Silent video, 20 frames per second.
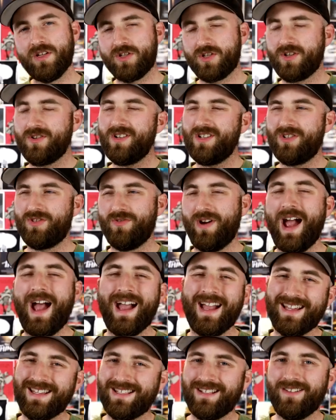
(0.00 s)
Sure, it
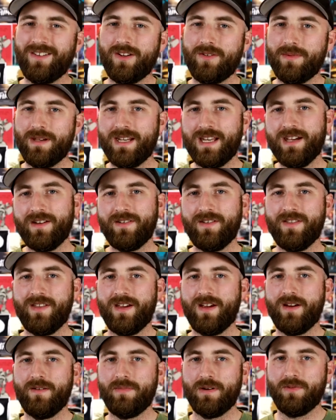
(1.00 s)
drags a little bit here and
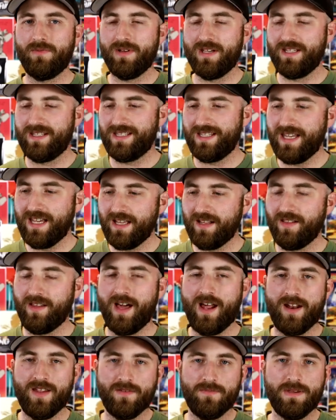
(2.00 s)
there, but we see a
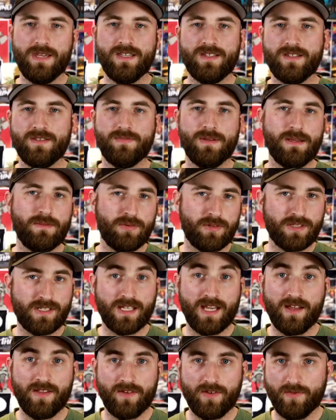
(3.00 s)
lot of the pieces being put
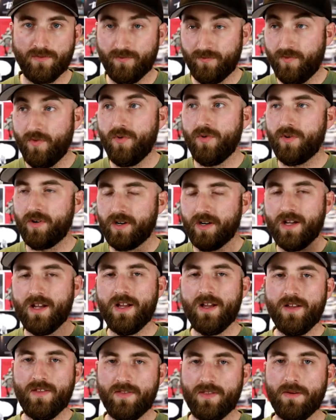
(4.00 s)
together for
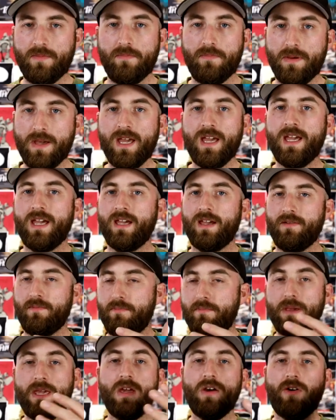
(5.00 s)
the
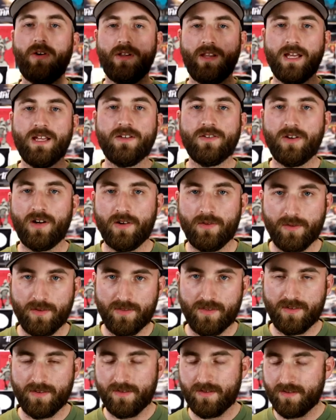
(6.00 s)
big be-all end-all
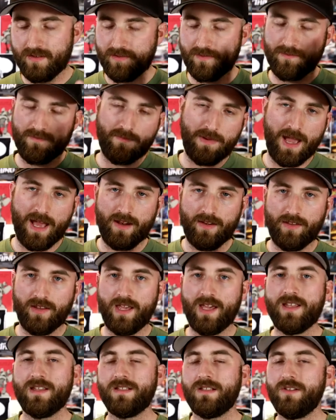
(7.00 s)
with the battle
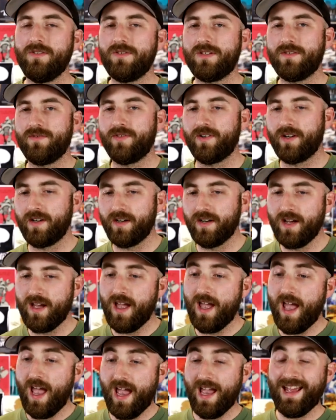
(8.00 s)
against Lucifer.
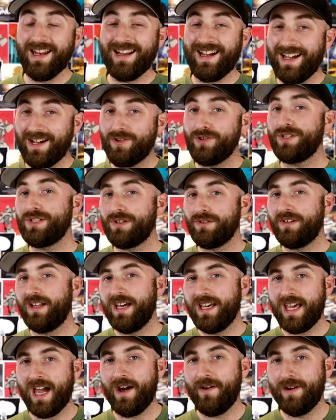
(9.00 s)
And I also
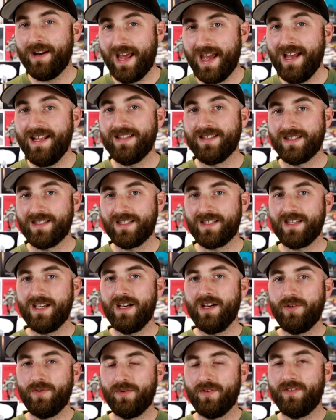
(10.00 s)
like how it ends
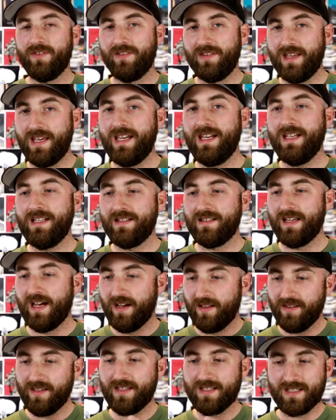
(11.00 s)
with Dean
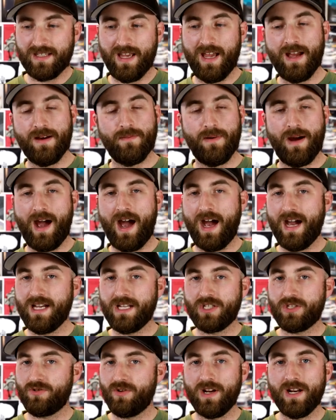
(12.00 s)
telling Sam, I
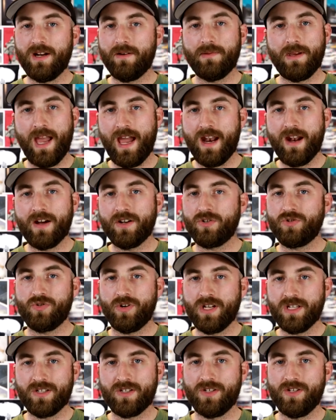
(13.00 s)
straight up cannot
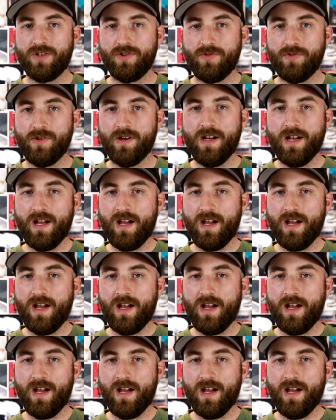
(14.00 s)
trust you.